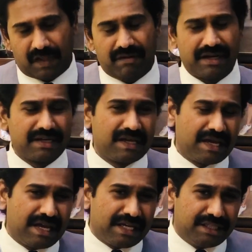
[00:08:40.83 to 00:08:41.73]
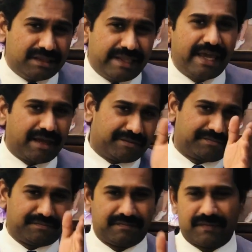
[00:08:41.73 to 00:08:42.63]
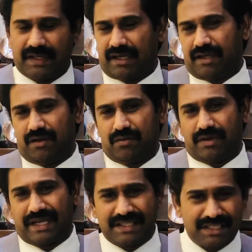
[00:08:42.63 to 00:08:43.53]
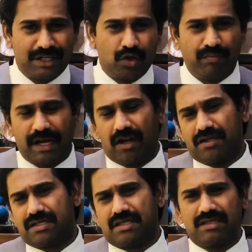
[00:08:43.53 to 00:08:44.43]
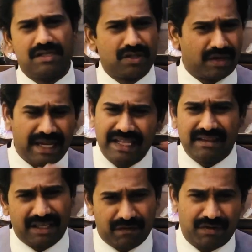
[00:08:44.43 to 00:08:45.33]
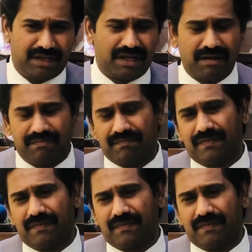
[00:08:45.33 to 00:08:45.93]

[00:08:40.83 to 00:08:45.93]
right, they, like, you know, CanSino Biologicals or anything if you take up,